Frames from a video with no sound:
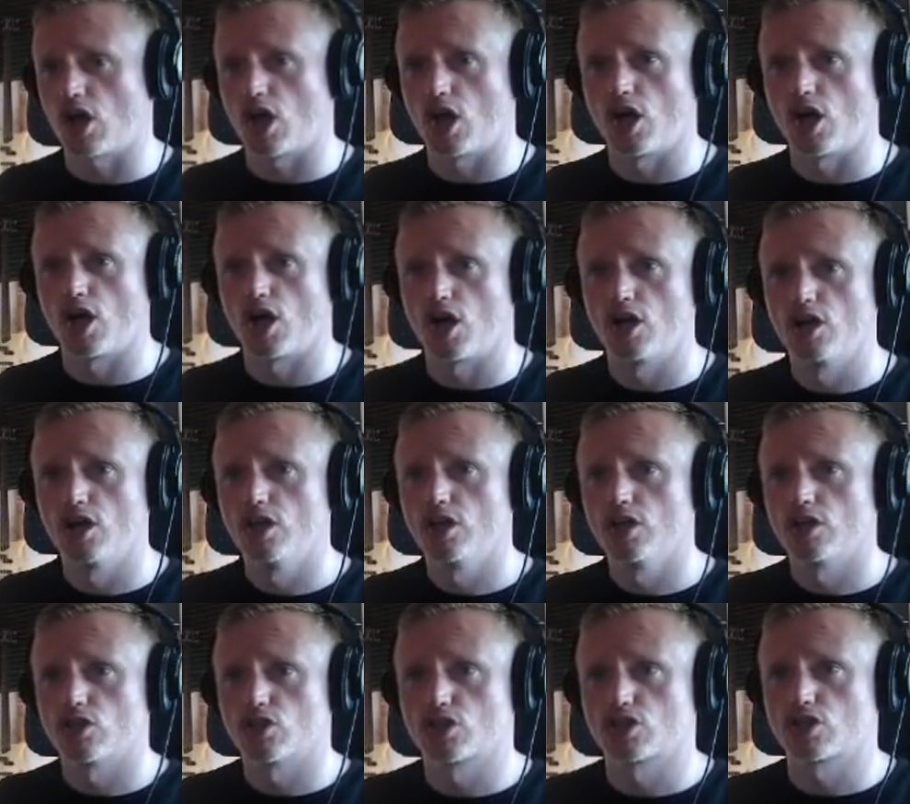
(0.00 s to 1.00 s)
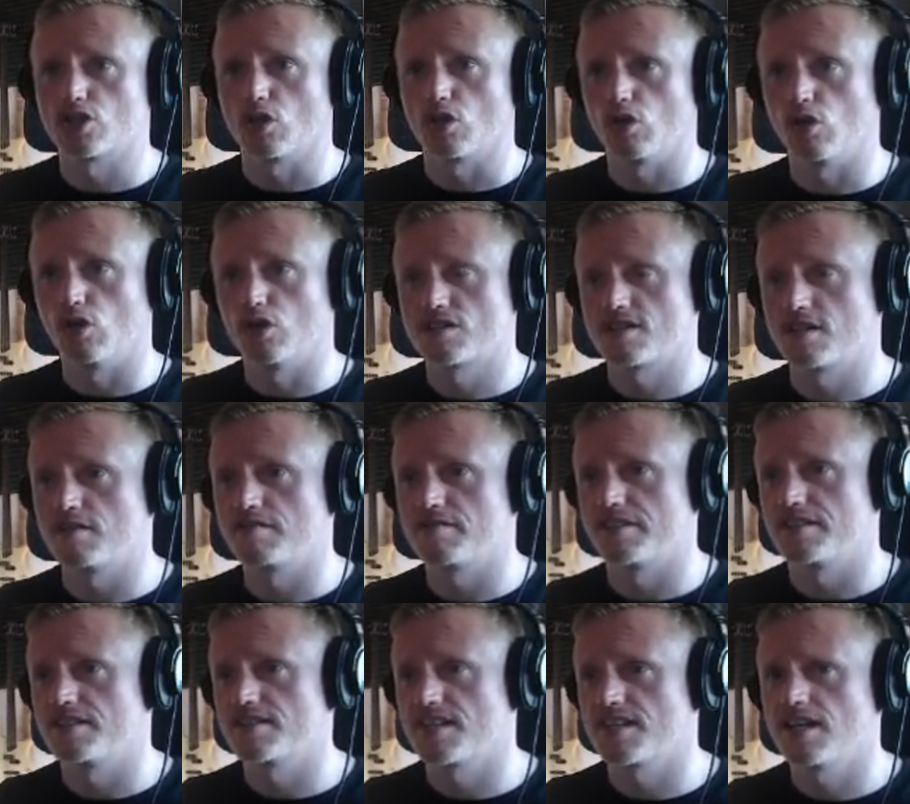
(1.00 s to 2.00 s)
are just an auto
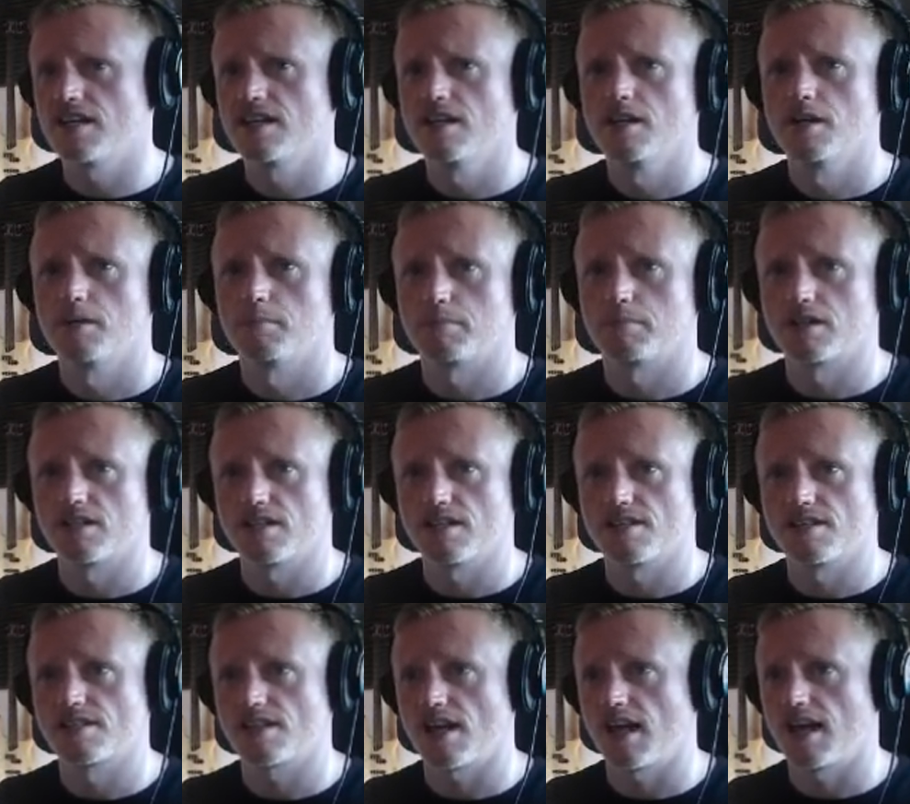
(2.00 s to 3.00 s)
filter, because